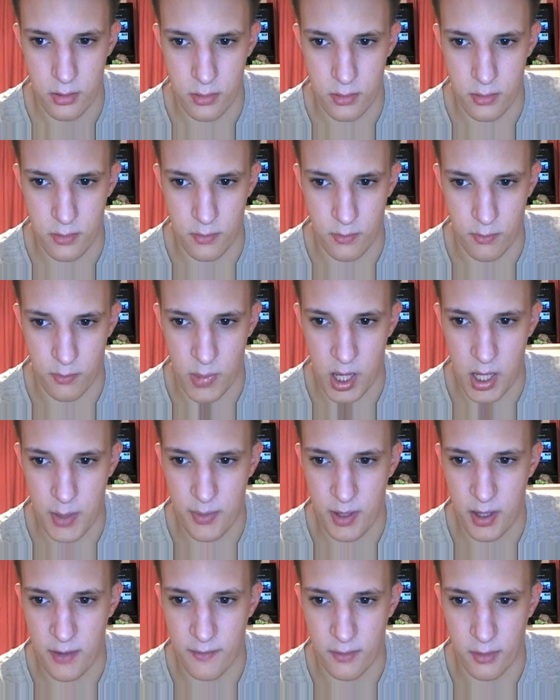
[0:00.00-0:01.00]

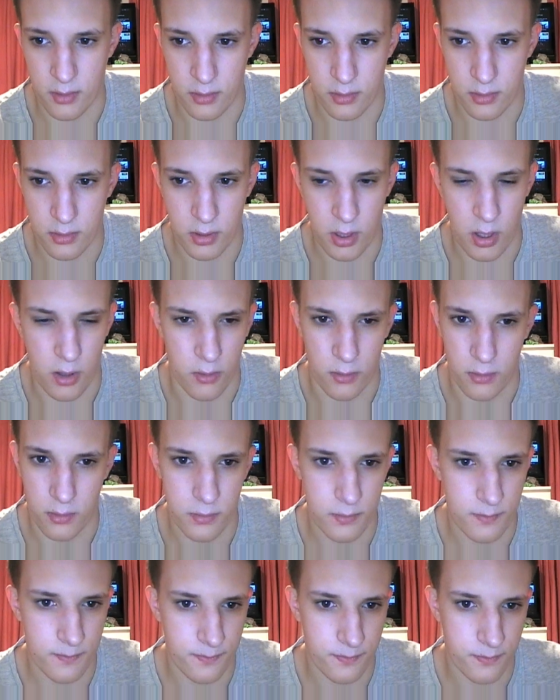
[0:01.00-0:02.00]
Maybe even, no.
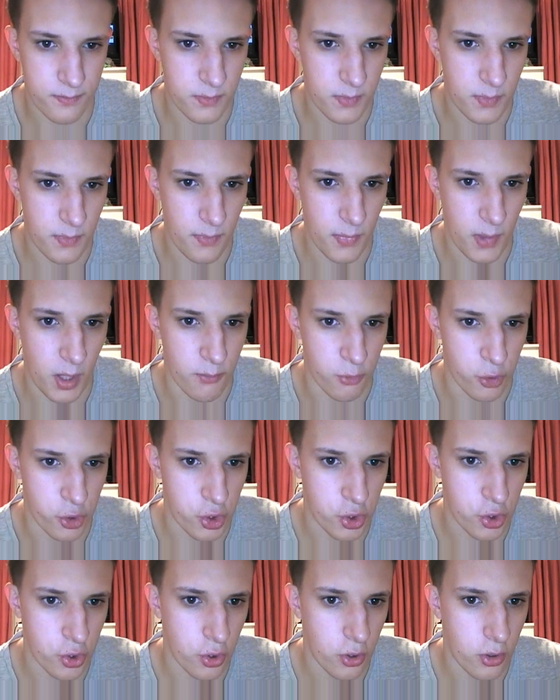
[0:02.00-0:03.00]
I'm
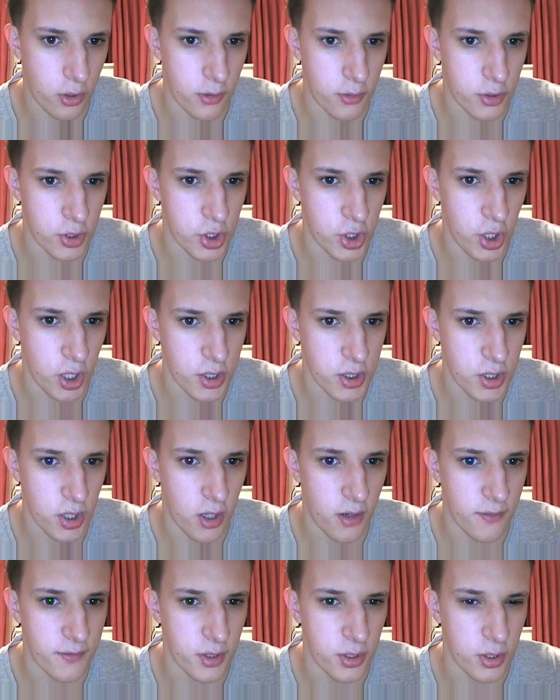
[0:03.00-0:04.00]
sure it was just
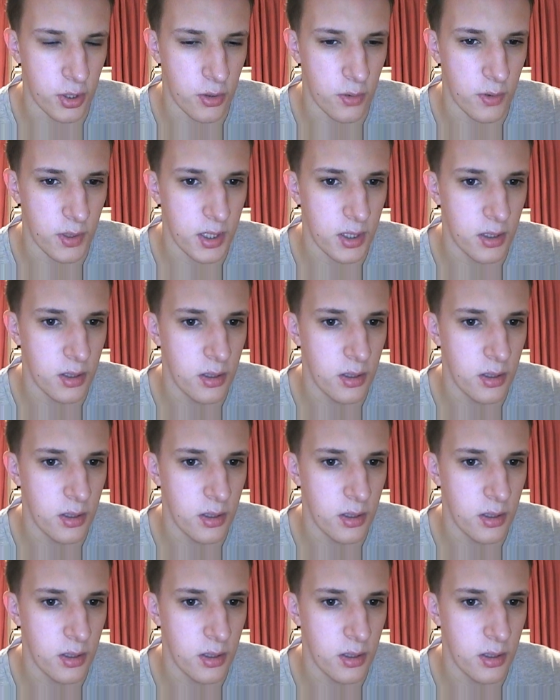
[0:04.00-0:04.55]
after New Year.